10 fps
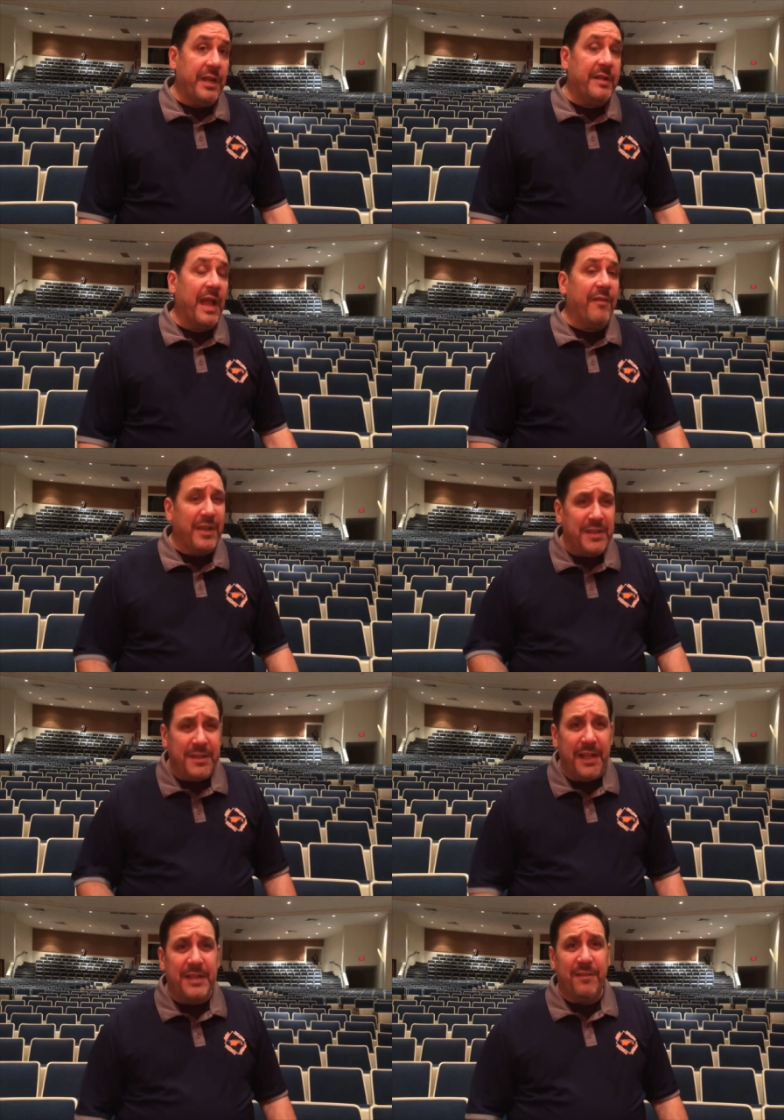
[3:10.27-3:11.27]
is I have
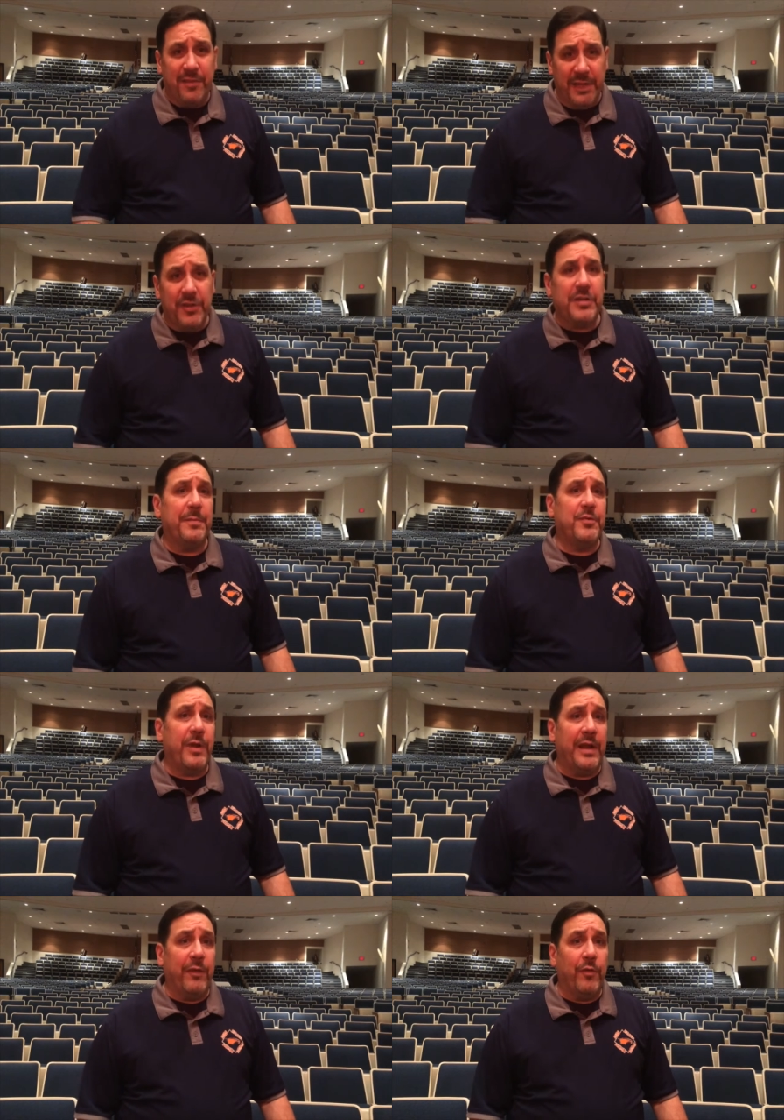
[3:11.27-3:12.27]
extensive leadership
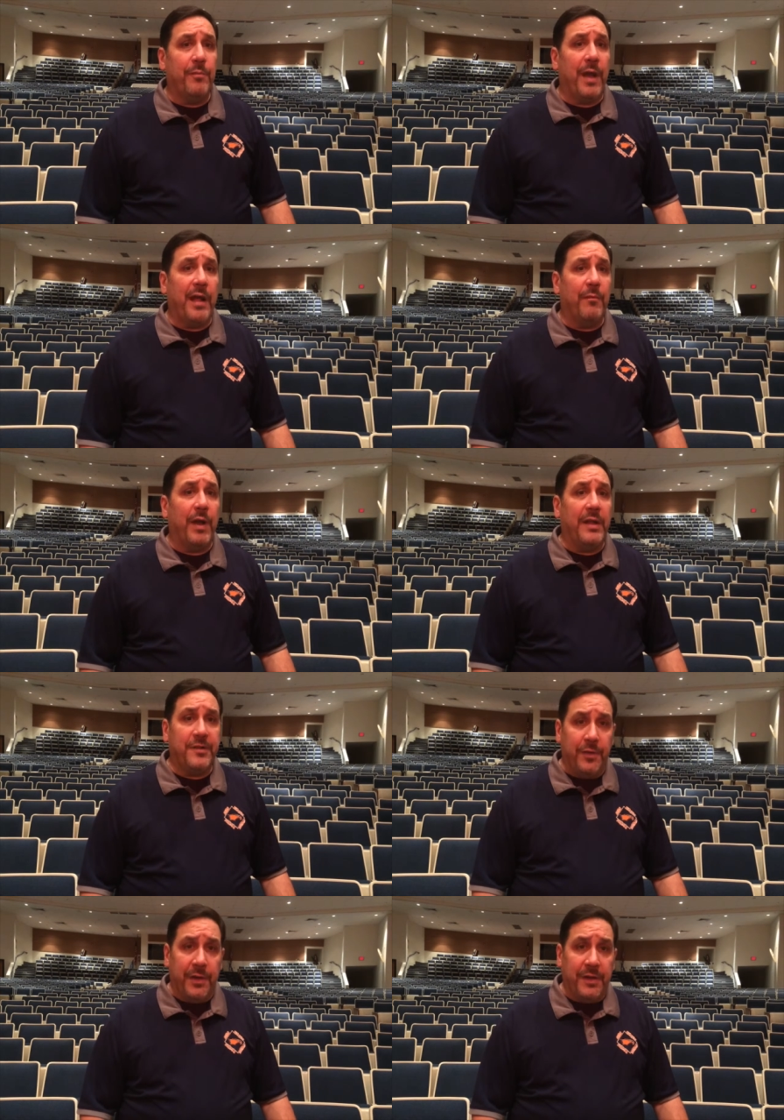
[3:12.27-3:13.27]
training with my
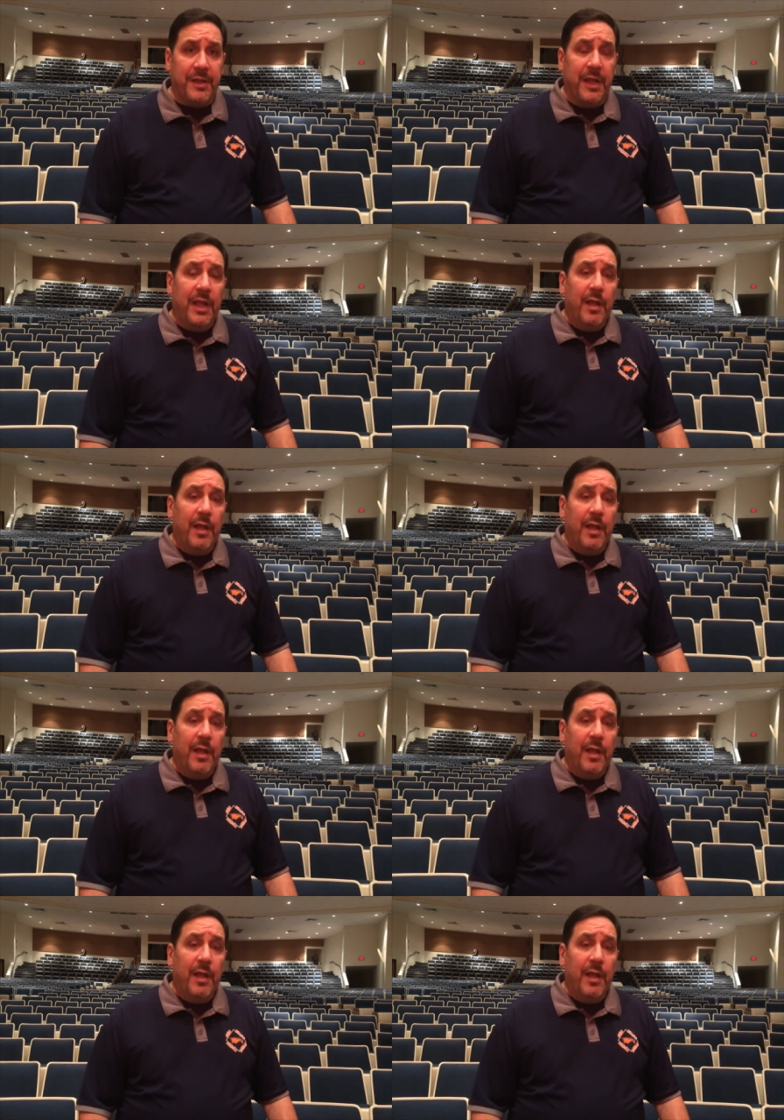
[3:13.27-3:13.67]
students,